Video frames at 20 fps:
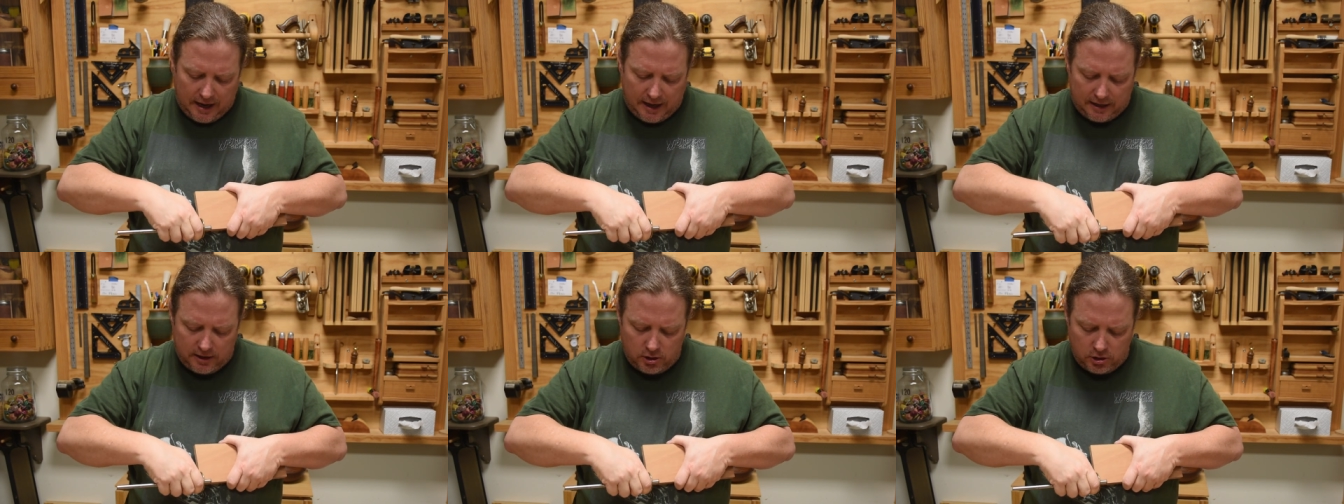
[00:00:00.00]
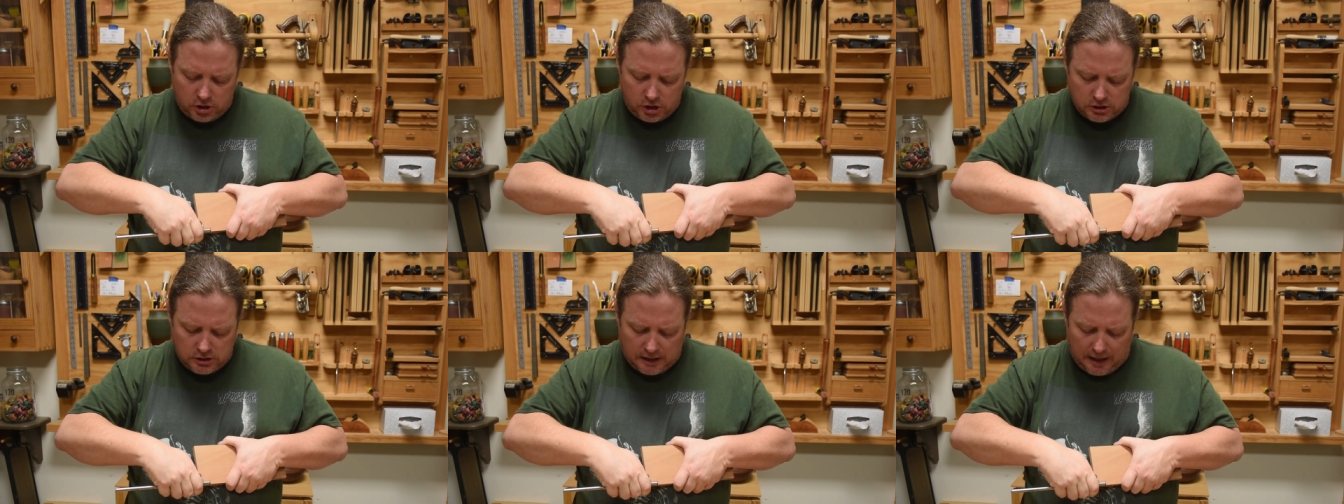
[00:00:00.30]
and
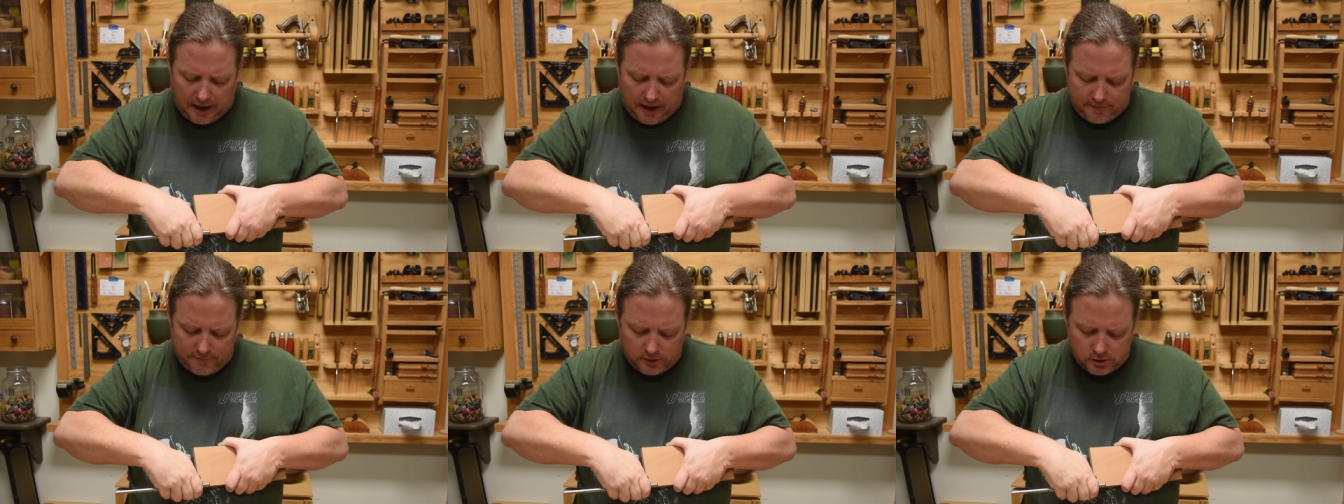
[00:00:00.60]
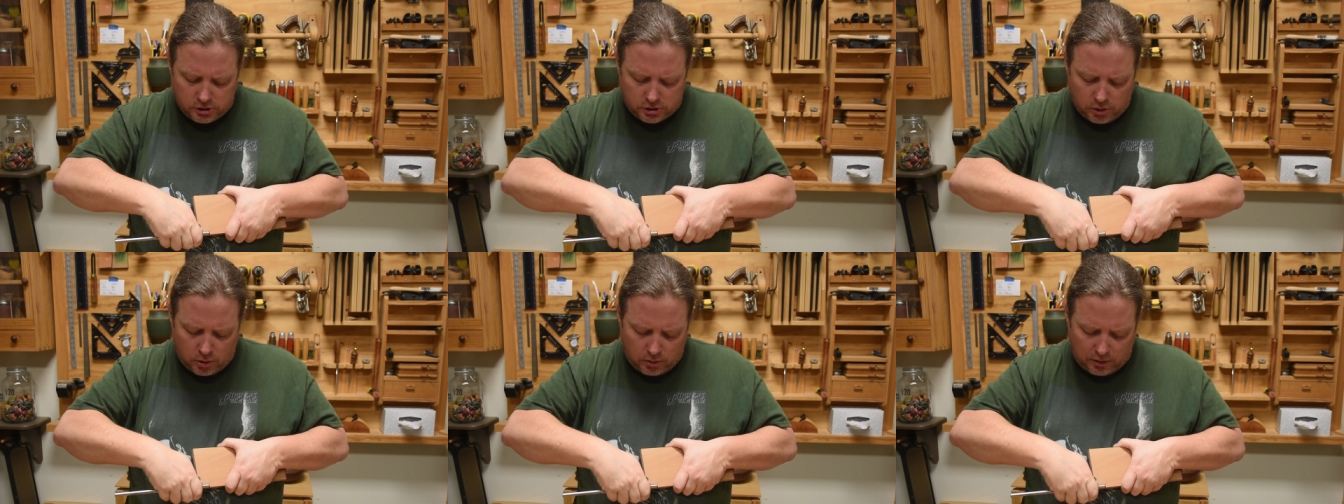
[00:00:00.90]
you're just
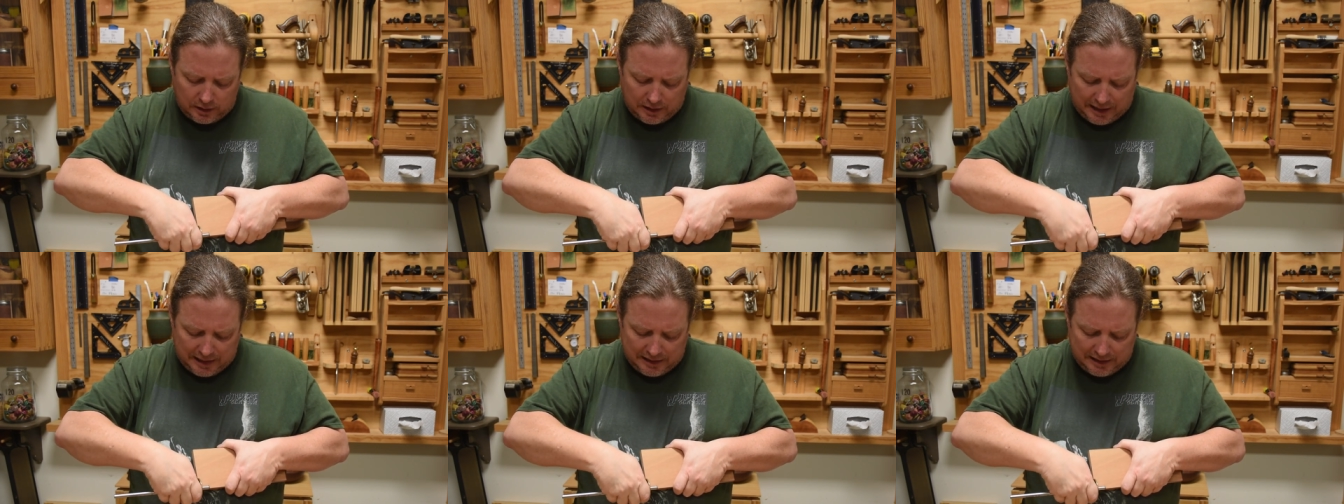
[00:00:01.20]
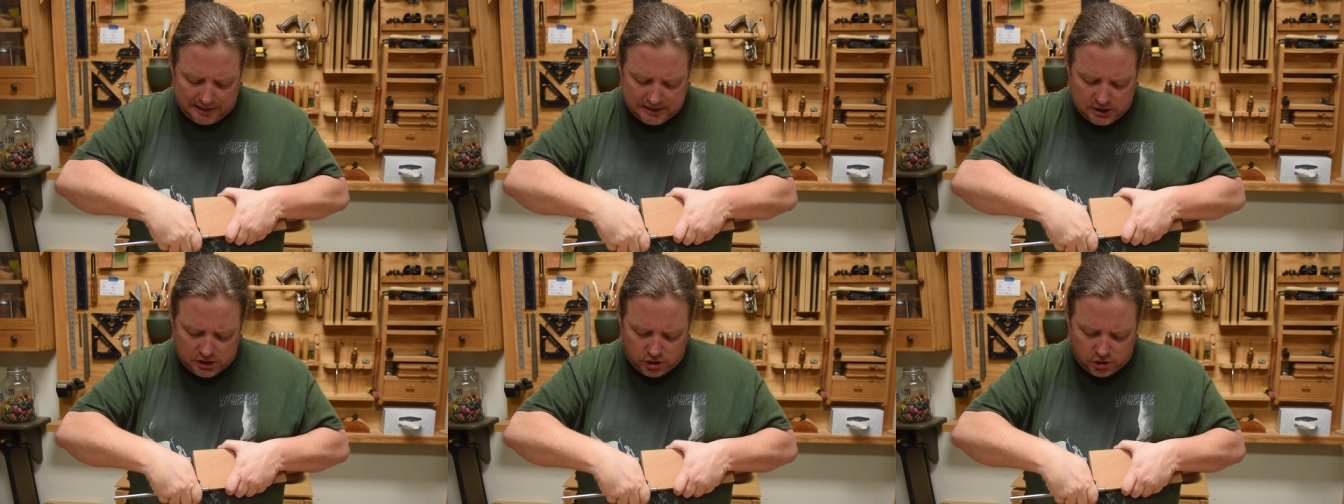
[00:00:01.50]
ever so
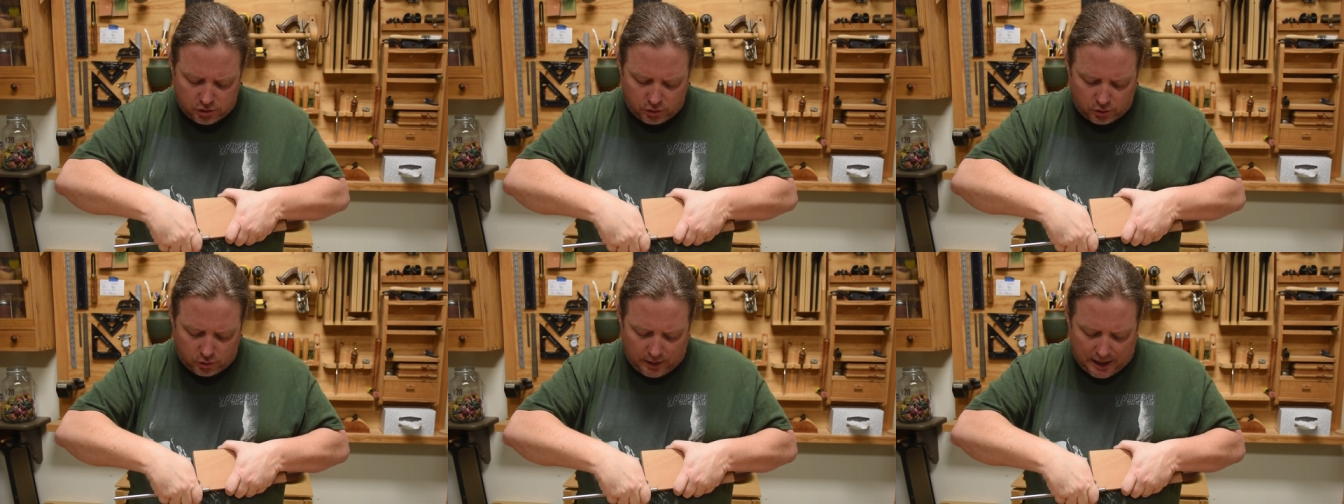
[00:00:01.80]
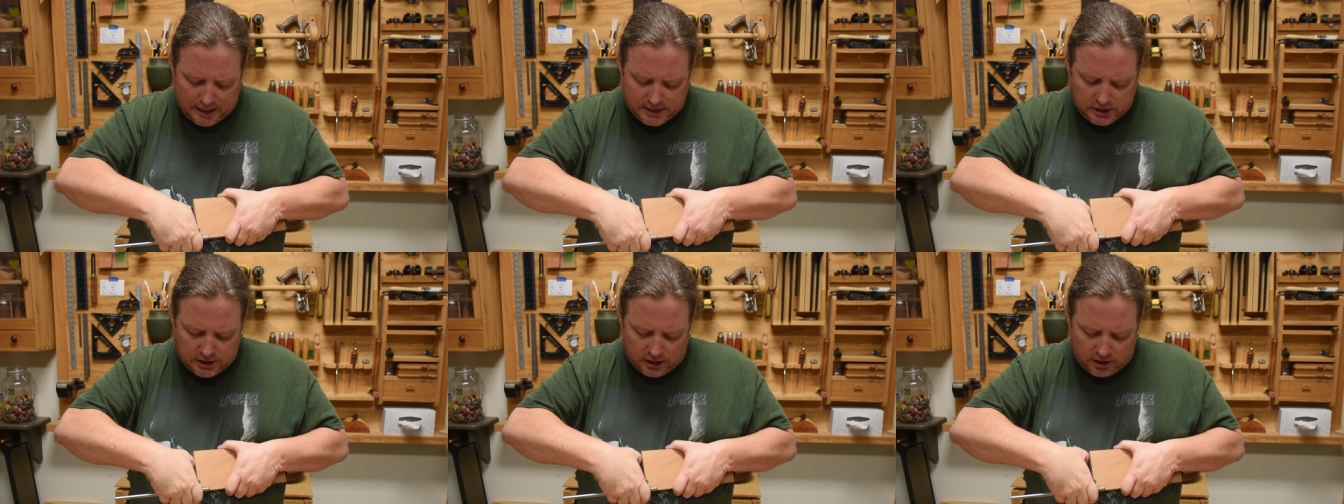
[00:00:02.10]
lightly
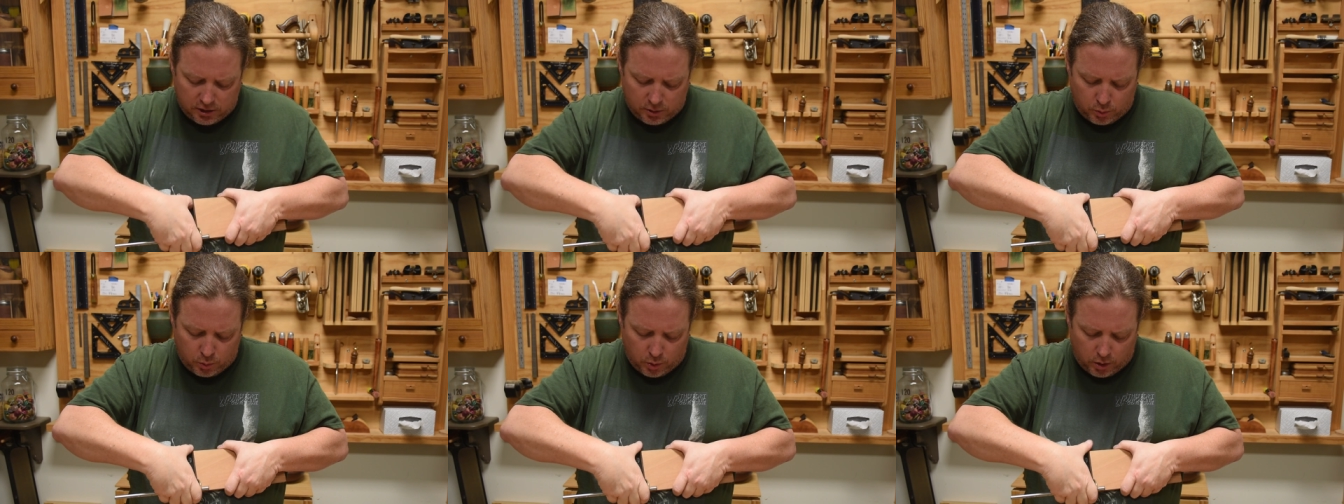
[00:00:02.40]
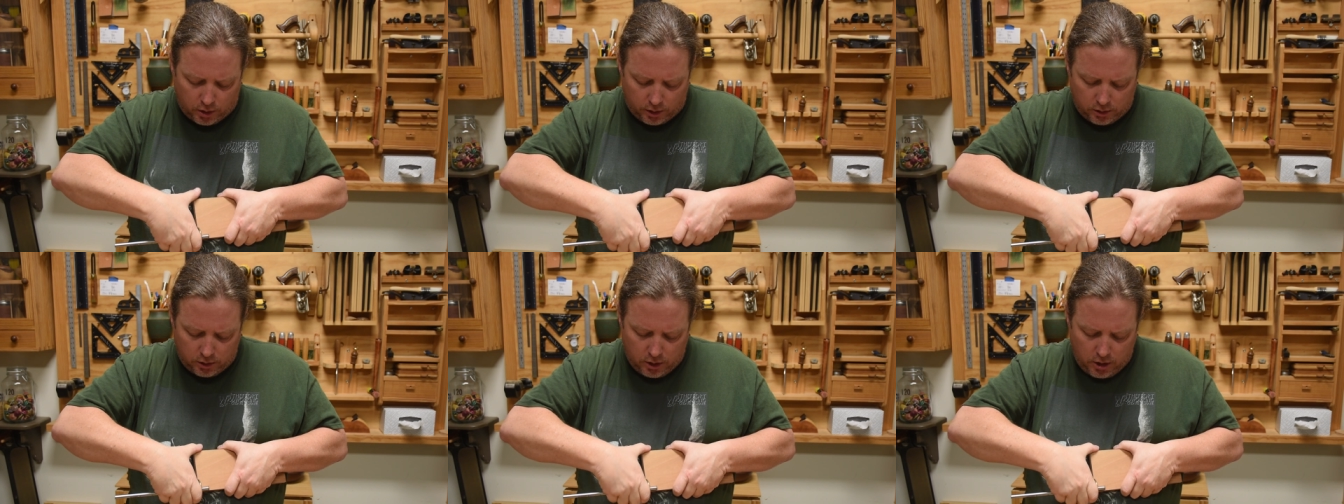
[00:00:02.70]
scratching the
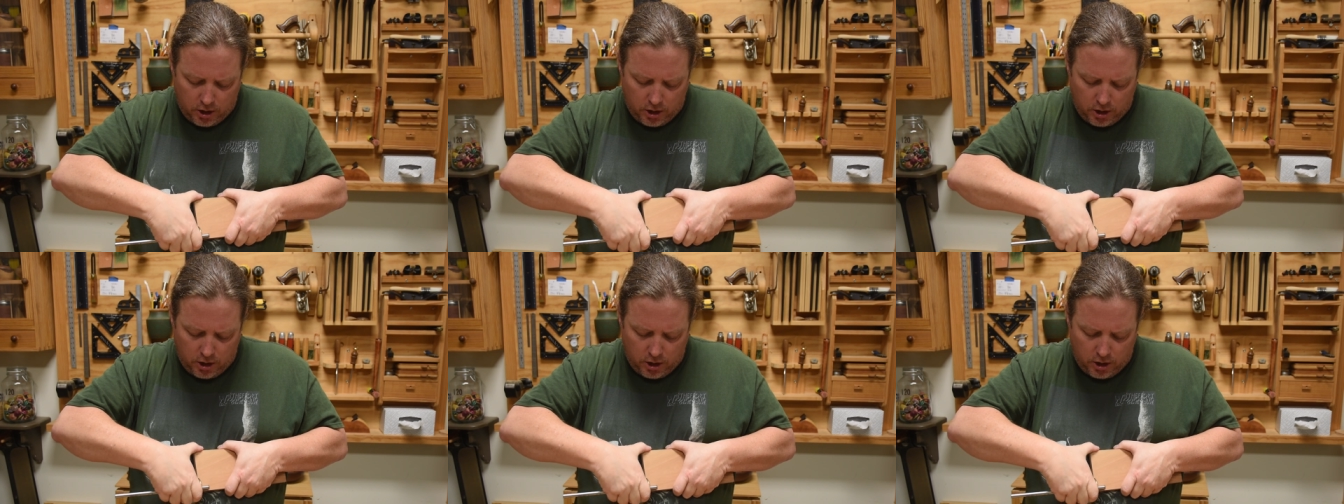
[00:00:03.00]
wood.